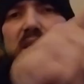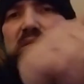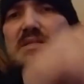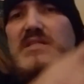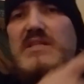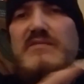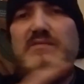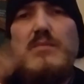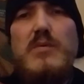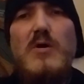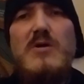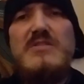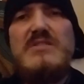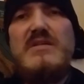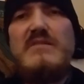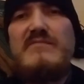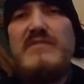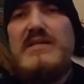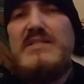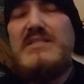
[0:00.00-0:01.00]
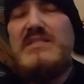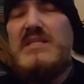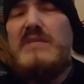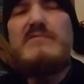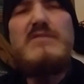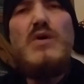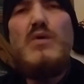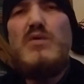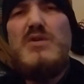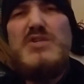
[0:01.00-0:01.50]
in different parts of the fences, even
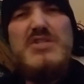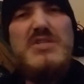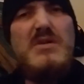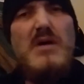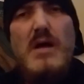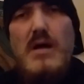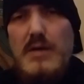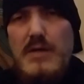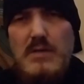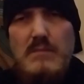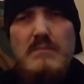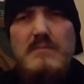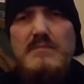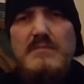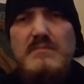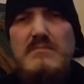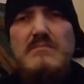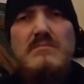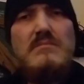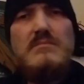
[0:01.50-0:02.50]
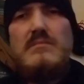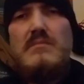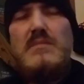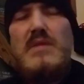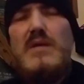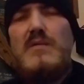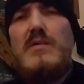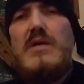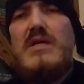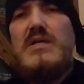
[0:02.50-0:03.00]
though it was shocking them. They
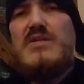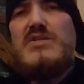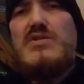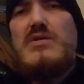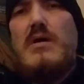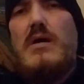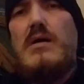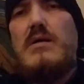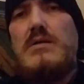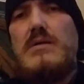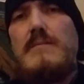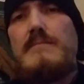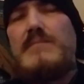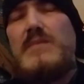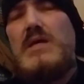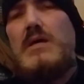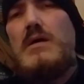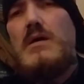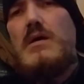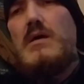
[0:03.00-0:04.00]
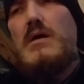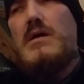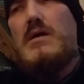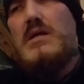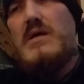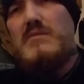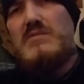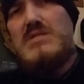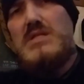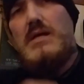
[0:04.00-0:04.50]
were getting shocked. And he
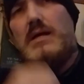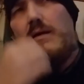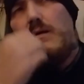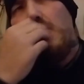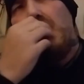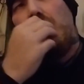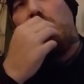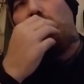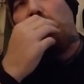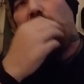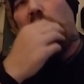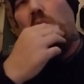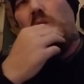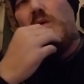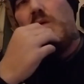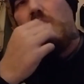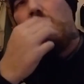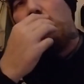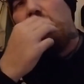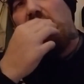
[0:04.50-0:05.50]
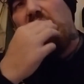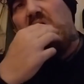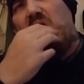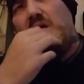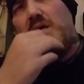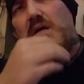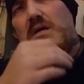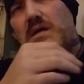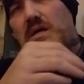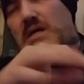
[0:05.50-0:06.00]
was like,
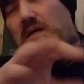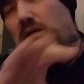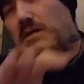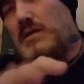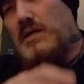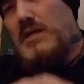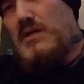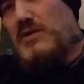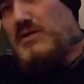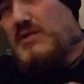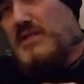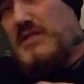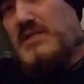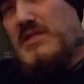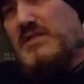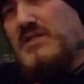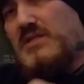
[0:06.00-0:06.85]
he looked at this